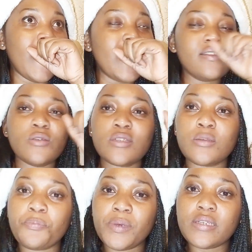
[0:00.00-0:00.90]
as I was
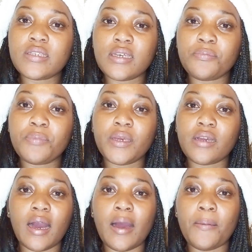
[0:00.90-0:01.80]
busy being